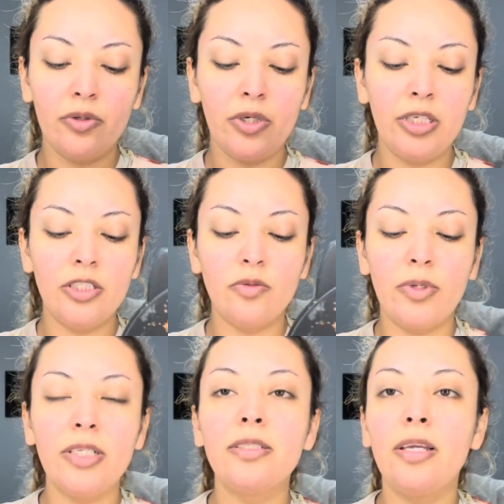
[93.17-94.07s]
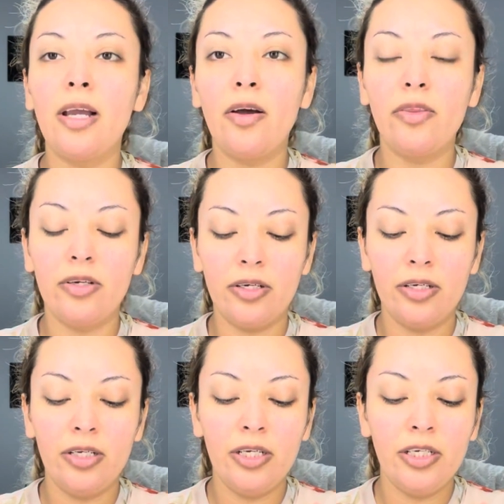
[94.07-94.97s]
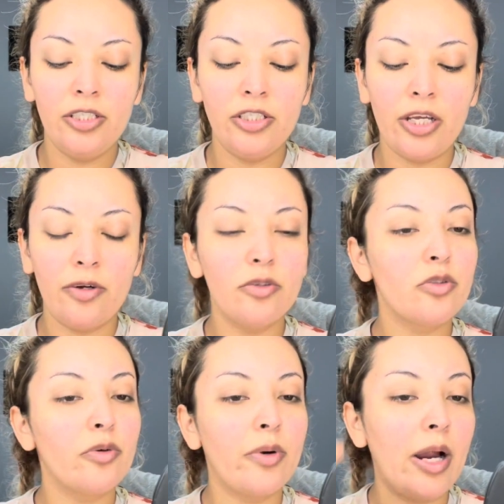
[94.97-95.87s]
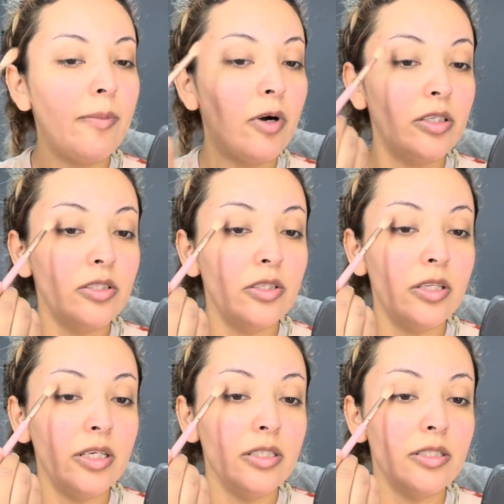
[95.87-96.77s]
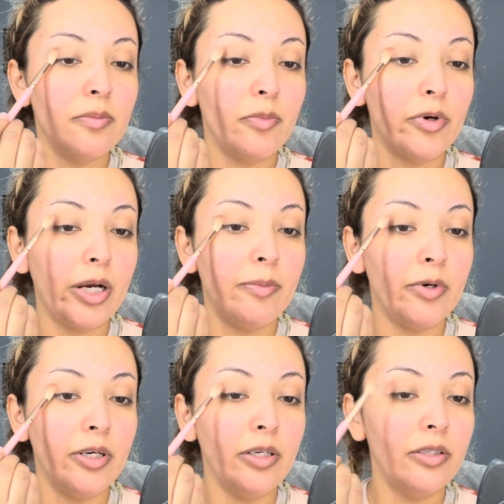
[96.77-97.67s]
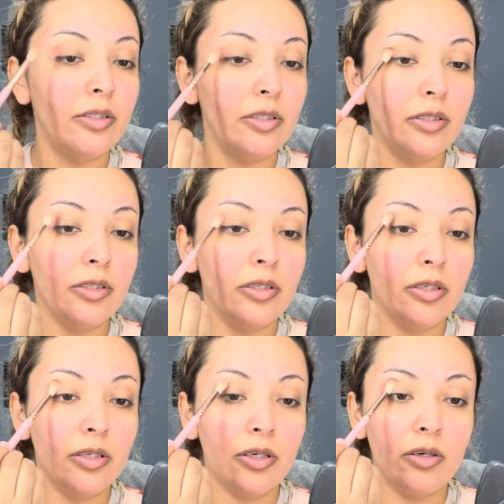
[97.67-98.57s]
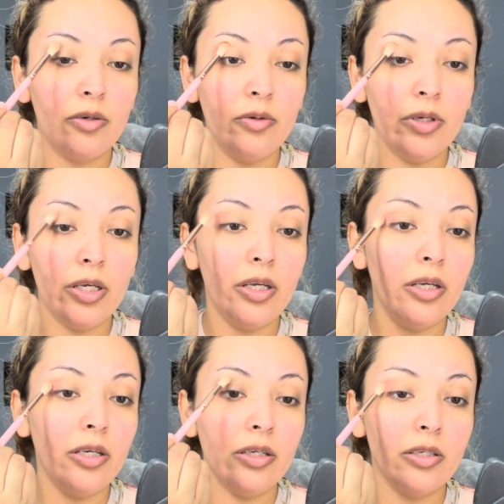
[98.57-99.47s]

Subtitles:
I just want to see how the shadows grab onto this primer. Okay.